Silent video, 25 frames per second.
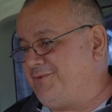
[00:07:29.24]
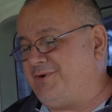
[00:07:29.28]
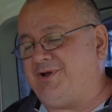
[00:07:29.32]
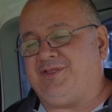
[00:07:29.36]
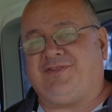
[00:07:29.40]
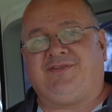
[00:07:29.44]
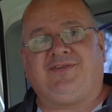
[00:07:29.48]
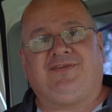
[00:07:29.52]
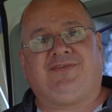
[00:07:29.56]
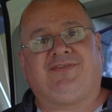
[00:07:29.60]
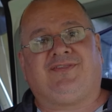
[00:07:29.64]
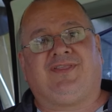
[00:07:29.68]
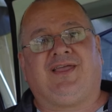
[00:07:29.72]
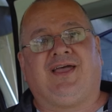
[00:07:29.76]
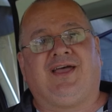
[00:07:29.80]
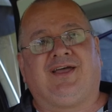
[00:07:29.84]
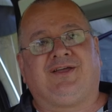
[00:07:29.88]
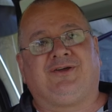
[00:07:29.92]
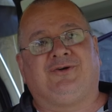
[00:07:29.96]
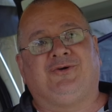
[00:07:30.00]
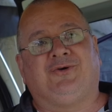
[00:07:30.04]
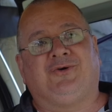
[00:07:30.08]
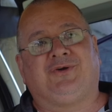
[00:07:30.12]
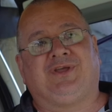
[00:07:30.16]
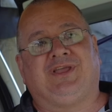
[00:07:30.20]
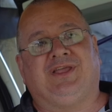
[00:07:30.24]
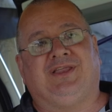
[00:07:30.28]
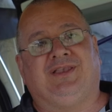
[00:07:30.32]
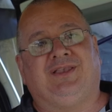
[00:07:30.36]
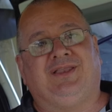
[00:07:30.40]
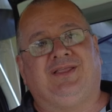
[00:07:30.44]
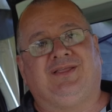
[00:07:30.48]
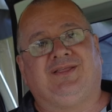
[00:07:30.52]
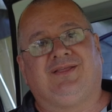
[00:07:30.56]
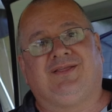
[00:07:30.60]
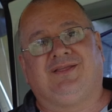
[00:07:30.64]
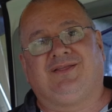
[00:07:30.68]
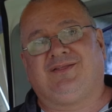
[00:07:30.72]
once you start
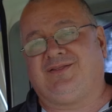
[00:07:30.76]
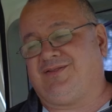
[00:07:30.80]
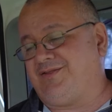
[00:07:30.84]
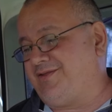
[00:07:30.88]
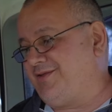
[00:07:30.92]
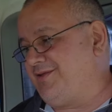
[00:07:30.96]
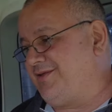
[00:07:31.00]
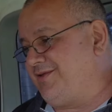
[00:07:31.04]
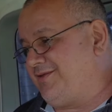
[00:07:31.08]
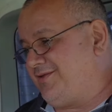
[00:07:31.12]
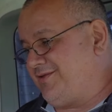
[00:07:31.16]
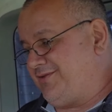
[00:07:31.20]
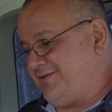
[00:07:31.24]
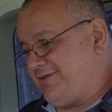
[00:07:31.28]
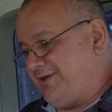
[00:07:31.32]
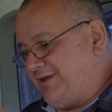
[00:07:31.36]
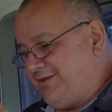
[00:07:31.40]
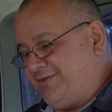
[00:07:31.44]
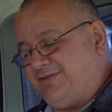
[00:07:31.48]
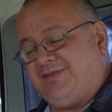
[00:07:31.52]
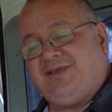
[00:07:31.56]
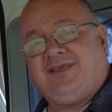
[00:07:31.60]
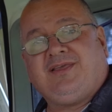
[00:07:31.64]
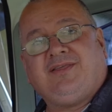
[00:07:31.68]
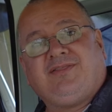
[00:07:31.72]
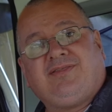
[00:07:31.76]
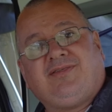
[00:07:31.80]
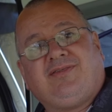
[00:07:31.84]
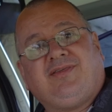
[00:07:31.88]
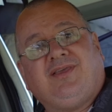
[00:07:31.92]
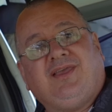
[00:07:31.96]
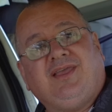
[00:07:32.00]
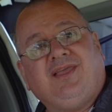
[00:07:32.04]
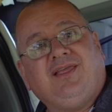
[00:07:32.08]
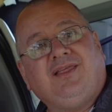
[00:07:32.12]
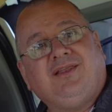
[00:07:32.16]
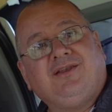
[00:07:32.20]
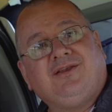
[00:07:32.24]
cooking, so as you can
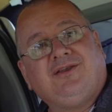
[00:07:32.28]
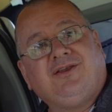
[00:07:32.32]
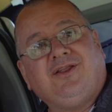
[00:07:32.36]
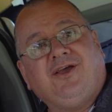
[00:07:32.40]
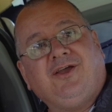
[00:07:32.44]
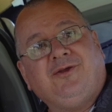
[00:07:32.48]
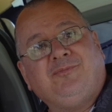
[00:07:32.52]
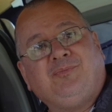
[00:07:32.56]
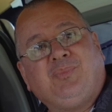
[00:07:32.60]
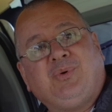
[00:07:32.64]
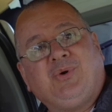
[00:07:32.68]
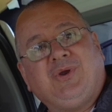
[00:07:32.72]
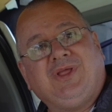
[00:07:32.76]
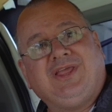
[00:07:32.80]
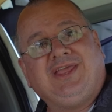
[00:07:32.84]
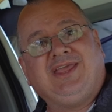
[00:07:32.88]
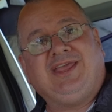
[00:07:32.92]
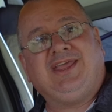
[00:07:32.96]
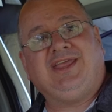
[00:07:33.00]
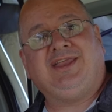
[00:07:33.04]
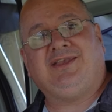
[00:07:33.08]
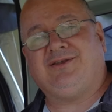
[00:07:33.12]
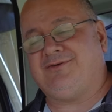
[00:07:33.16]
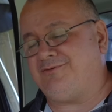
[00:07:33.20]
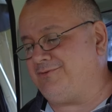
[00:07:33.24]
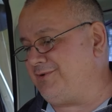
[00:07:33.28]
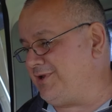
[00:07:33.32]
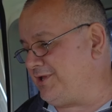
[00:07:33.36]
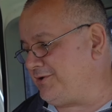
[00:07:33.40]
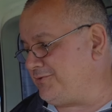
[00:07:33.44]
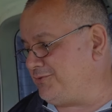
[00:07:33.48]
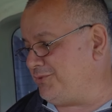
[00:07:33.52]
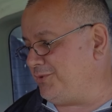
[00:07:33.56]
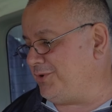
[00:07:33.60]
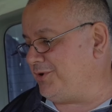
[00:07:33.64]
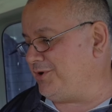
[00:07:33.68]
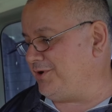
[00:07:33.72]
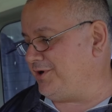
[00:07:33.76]
see, no preheating
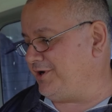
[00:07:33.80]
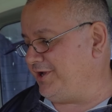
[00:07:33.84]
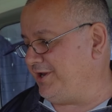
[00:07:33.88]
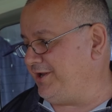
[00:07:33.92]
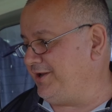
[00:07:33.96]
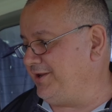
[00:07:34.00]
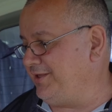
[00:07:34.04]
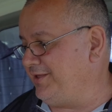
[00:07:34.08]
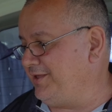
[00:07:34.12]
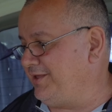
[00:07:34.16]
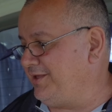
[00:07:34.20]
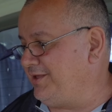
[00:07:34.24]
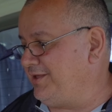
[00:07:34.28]
required,